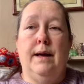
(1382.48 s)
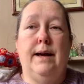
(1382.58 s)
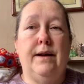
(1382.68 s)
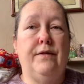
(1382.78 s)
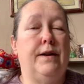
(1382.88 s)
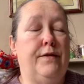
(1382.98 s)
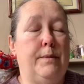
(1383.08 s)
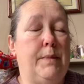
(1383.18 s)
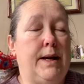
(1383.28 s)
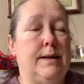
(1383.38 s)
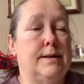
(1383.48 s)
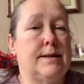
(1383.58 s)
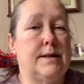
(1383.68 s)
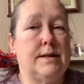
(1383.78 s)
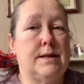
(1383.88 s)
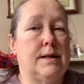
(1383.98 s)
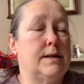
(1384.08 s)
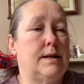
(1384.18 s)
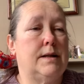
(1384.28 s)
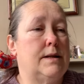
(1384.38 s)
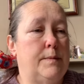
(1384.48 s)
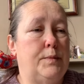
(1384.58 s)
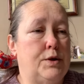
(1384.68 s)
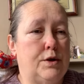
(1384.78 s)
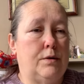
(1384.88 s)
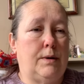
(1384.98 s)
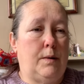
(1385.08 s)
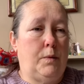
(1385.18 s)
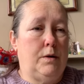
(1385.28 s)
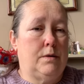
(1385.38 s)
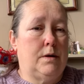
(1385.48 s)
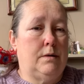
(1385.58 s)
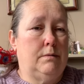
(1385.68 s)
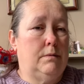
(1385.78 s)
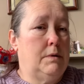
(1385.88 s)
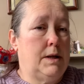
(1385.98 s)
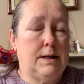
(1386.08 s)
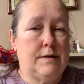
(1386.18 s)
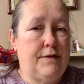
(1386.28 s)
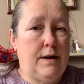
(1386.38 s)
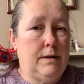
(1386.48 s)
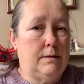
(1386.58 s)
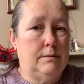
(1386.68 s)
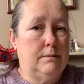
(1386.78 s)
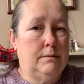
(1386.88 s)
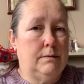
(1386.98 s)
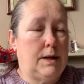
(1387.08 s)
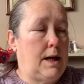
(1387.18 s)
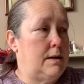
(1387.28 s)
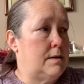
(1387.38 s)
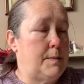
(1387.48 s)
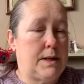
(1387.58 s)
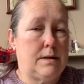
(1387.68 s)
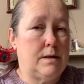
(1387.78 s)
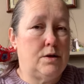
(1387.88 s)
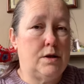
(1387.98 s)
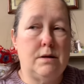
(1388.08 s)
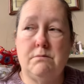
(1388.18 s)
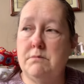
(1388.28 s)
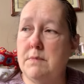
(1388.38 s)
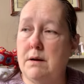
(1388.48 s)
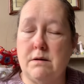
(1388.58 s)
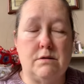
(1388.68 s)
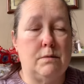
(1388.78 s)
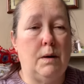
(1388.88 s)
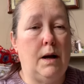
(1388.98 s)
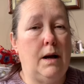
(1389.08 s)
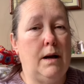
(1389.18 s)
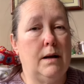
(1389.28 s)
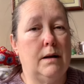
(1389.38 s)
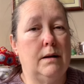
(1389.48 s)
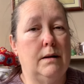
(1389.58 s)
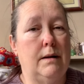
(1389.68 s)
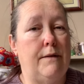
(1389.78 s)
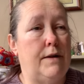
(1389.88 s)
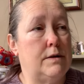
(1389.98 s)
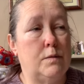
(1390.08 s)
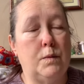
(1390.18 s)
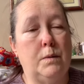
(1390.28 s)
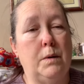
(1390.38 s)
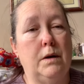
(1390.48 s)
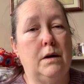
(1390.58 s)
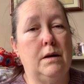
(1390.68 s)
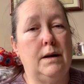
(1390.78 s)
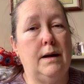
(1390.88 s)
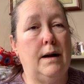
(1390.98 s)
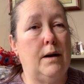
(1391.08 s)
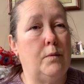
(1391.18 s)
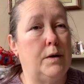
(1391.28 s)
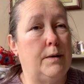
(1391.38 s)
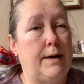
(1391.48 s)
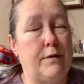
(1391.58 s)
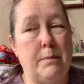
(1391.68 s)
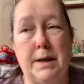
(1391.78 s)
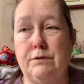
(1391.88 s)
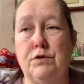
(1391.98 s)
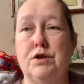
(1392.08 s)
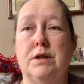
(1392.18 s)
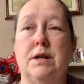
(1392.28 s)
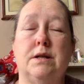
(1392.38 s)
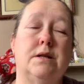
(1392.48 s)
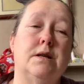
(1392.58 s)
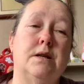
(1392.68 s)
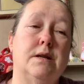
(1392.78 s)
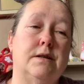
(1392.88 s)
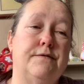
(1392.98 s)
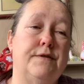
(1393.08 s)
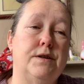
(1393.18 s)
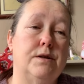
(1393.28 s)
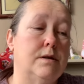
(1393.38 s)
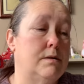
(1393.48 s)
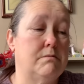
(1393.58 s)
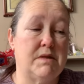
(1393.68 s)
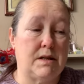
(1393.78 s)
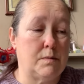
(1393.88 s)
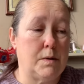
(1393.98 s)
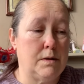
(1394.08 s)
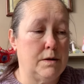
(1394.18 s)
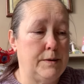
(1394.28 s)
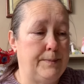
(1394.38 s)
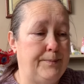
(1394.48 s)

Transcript: Even if it means that things like the temperature don't get worked on, that's fine. It's my stitching, I can do what I like. If I don't want to work on it and I want to have a mad rush at the end of the year to finish it, that's what I'll do.